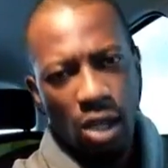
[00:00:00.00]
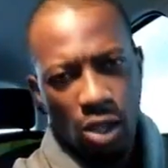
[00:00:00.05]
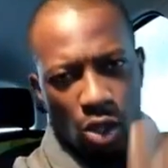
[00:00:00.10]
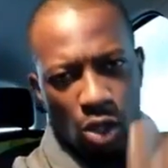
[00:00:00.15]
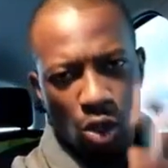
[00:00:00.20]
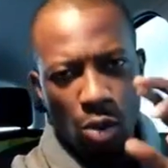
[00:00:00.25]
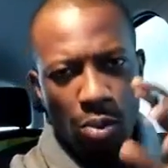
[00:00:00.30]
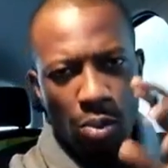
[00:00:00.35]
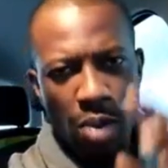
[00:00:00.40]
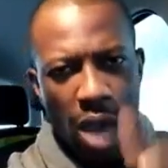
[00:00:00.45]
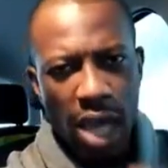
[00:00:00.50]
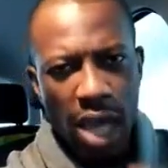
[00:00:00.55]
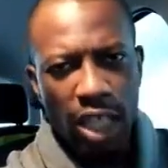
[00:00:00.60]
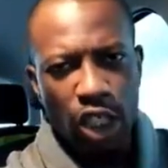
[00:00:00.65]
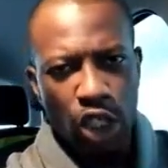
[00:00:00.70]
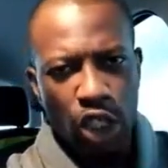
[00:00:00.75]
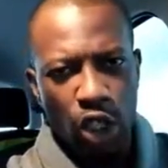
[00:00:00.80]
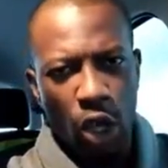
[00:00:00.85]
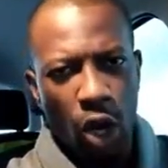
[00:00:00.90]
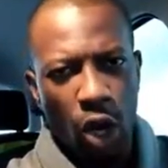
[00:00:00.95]
to make
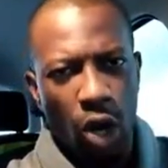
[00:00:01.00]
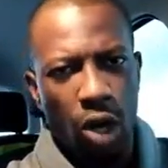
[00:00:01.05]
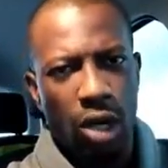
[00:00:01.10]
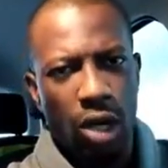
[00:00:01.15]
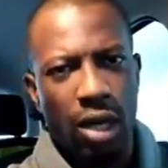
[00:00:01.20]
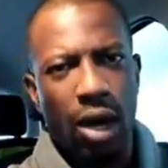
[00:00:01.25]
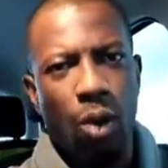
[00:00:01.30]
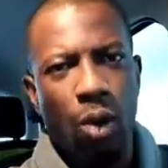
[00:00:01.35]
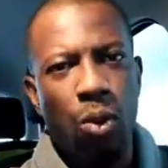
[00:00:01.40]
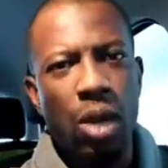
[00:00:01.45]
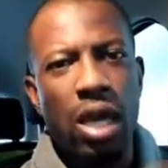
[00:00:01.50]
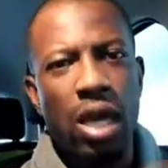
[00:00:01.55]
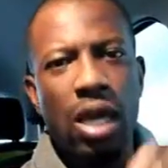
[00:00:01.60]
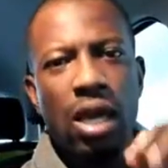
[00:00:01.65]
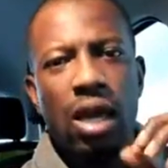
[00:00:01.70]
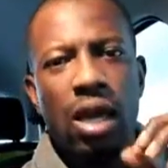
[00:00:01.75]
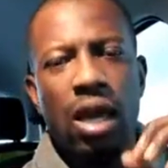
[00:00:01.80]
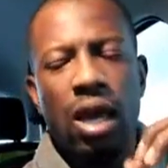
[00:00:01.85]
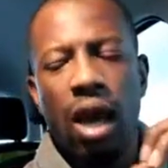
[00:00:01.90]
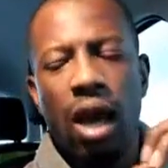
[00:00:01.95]
sure that we
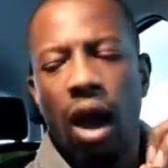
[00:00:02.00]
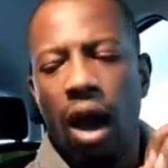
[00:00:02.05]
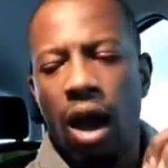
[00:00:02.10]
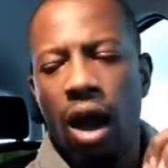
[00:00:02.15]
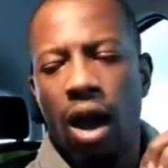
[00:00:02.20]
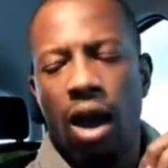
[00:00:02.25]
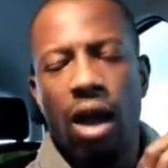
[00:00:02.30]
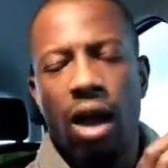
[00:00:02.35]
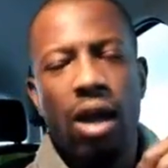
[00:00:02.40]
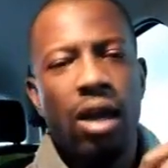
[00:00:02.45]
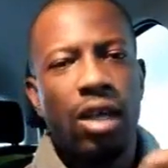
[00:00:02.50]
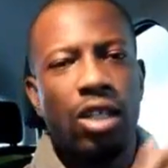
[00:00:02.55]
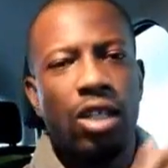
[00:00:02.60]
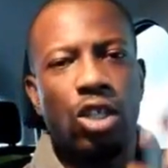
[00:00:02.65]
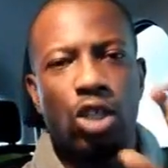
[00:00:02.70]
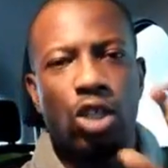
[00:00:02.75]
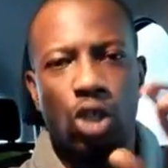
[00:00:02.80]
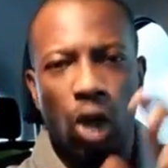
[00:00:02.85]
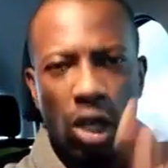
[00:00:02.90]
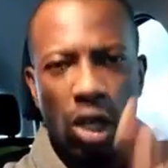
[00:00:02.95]
are
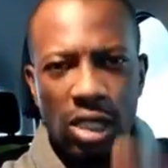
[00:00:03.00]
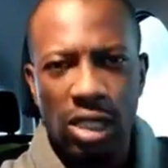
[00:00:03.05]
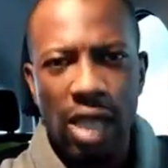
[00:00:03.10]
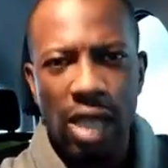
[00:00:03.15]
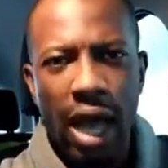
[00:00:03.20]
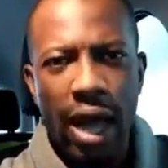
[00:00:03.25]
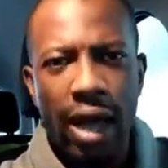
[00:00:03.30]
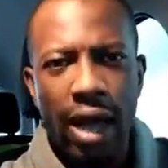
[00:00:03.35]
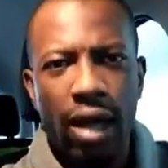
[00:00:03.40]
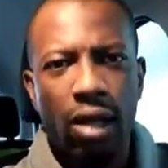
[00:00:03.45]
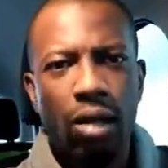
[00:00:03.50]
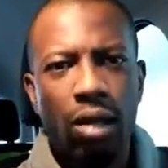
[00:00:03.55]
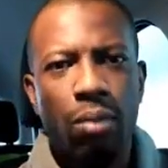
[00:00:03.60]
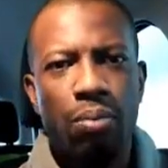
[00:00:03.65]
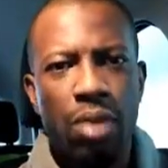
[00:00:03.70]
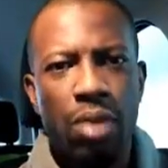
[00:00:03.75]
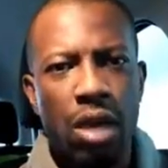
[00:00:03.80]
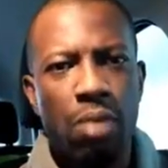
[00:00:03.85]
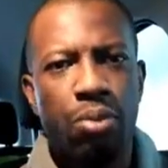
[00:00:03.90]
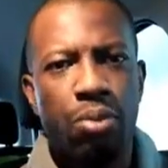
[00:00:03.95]
docile
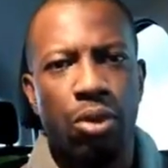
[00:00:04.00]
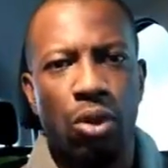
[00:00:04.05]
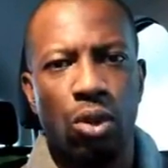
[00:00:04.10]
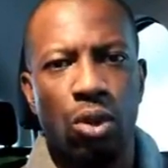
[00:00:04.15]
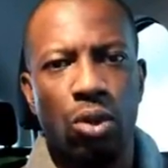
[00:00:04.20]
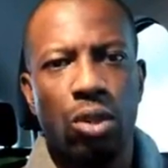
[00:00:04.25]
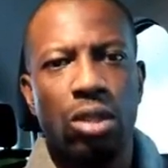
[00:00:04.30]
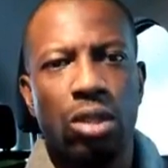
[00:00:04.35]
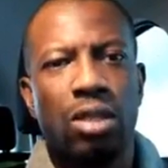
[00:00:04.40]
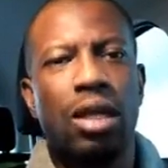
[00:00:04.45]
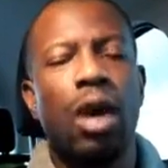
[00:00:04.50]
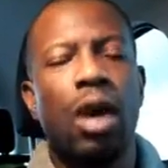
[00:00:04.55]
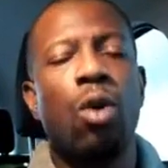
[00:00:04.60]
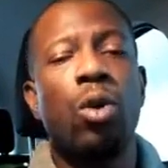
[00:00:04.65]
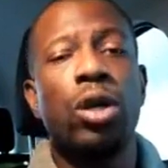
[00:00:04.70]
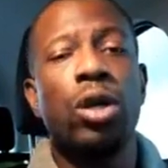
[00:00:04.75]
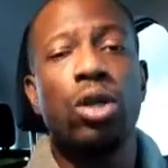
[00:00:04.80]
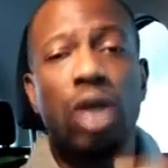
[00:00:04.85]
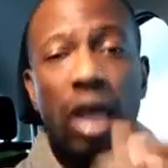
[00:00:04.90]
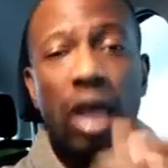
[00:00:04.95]
people that
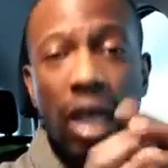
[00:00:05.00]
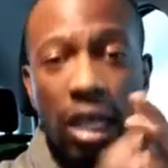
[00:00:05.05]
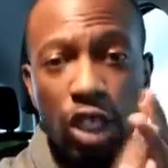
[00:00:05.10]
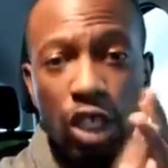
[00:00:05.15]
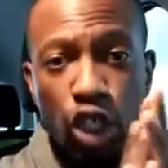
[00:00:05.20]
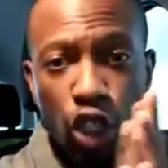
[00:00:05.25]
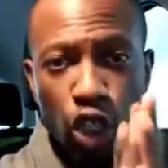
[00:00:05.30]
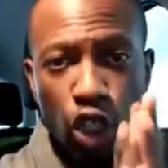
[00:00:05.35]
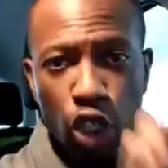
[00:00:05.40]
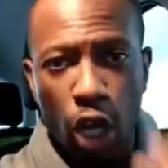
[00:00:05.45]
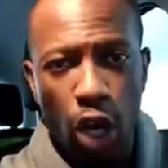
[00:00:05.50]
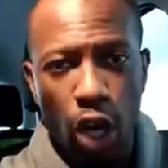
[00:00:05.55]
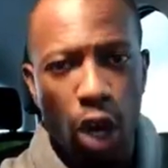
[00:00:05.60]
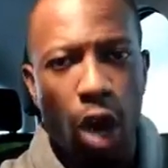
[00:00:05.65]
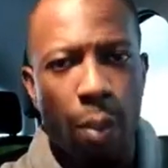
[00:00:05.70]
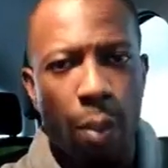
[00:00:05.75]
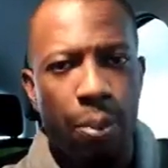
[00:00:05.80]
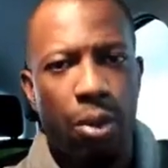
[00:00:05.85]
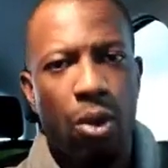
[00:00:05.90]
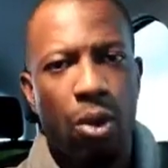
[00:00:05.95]
will shut
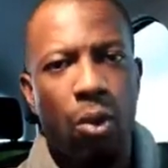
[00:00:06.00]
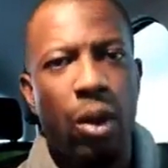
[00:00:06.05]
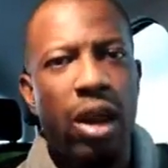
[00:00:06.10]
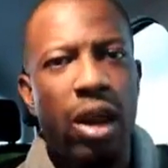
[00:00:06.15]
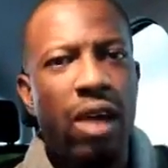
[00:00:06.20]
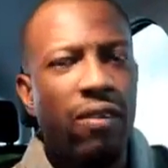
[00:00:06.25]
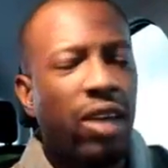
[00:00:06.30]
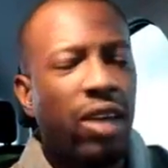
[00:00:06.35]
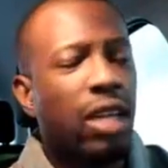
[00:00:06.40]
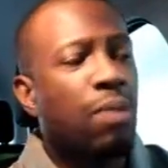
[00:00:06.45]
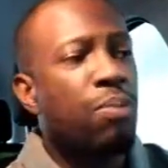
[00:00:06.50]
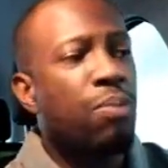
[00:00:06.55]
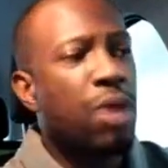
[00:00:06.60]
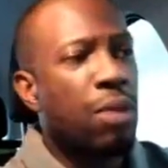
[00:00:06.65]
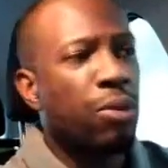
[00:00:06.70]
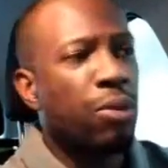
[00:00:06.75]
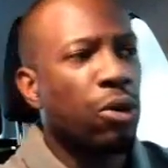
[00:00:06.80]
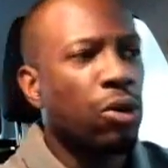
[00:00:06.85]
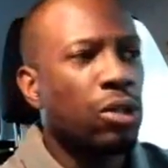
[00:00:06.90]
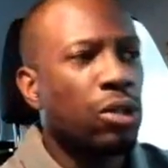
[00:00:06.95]
up whenever the
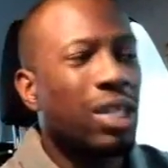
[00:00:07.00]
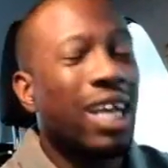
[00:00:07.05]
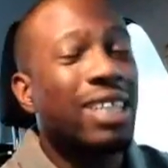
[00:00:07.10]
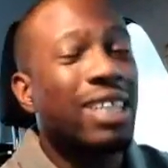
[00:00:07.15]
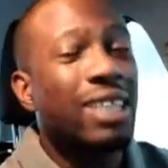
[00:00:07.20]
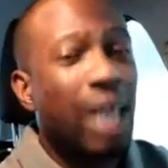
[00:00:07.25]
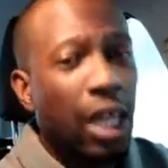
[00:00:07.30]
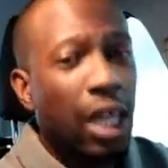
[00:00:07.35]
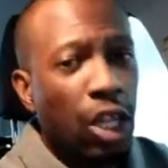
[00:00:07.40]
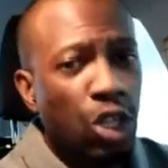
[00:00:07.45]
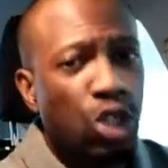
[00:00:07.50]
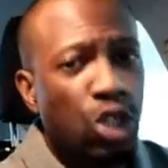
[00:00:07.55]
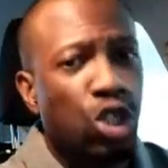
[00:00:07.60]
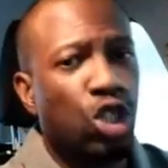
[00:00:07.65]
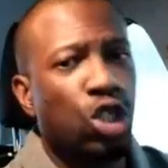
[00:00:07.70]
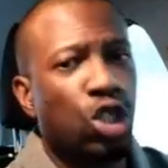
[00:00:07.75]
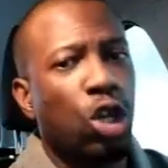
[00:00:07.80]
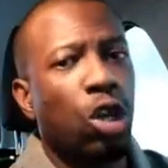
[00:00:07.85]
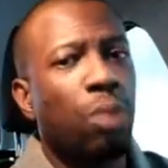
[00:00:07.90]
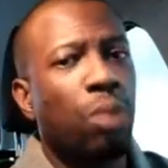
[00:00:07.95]
people that tell us to
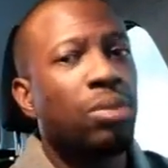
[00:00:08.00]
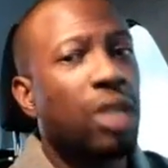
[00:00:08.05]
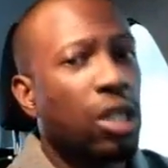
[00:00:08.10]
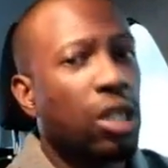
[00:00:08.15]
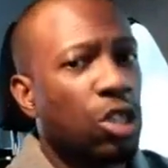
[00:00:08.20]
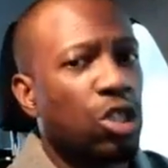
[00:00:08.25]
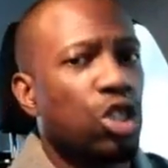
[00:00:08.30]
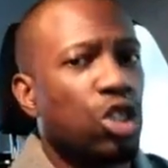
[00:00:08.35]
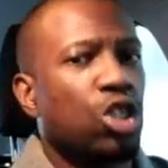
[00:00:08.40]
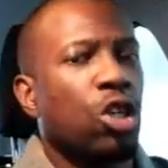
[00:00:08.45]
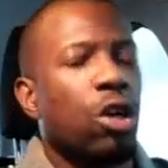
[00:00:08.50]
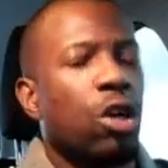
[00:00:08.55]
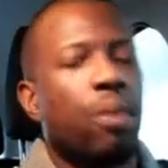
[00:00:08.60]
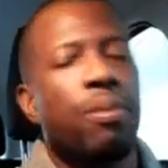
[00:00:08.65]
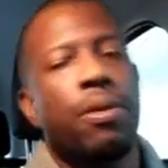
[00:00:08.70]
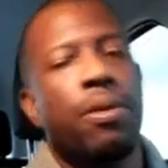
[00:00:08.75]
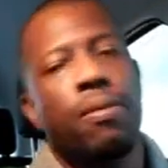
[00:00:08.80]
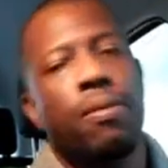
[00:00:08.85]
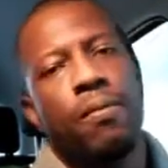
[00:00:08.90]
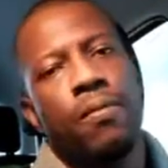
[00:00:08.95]
shut up tell us to shut up.
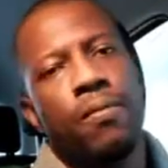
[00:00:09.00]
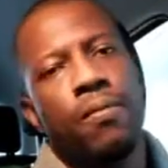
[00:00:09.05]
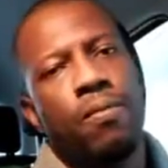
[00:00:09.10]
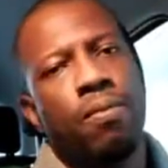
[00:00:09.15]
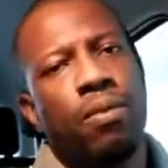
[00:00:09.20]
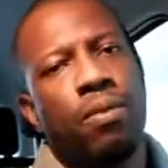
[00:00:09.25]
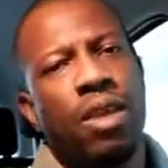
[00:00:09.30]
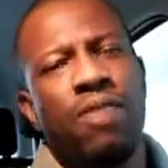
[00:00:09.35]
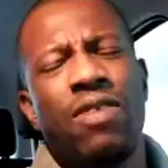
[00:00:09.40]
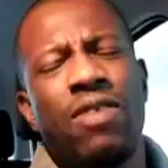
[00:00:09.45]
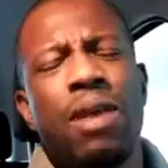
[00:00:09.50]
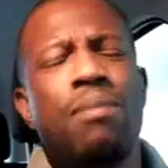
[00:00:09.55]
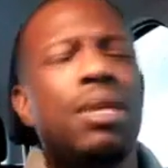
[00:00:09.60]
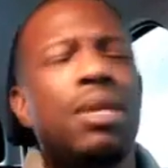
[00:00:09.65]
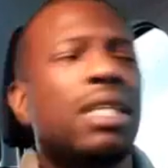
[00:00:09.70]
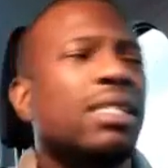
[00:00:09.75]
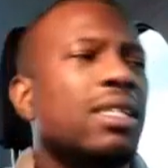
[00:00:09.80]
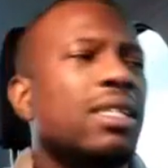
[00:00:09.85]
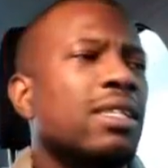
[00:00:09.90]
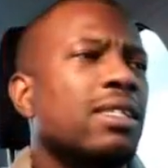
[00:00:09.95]
If that
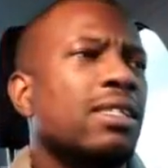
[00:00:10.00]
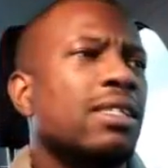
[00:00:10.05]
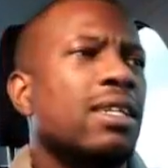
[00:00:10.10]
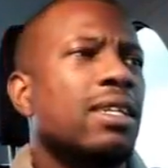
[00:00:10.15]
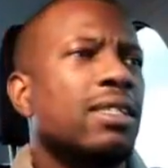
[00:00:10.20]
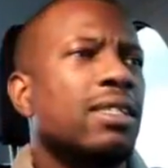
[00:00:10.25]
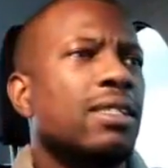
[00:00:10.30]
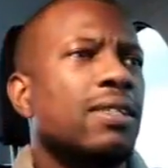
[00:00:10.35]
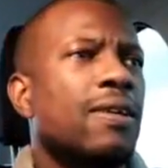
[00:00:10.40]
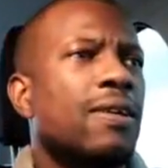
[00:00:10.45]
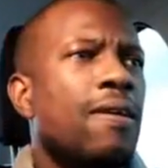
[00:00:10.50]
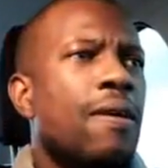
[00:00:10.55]
makes any sense.